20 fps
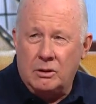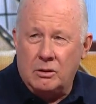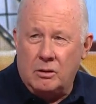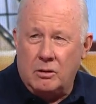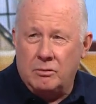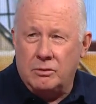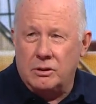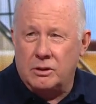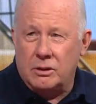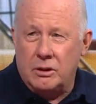He
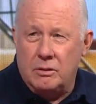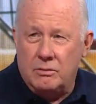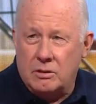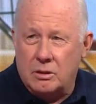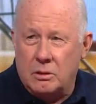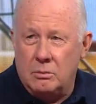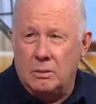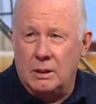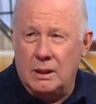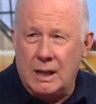always
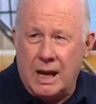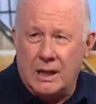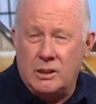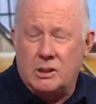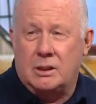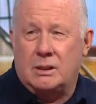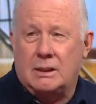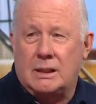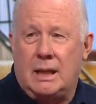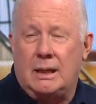seems to be
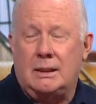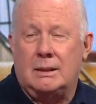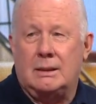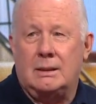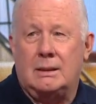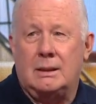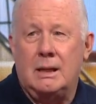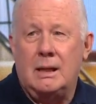agitated.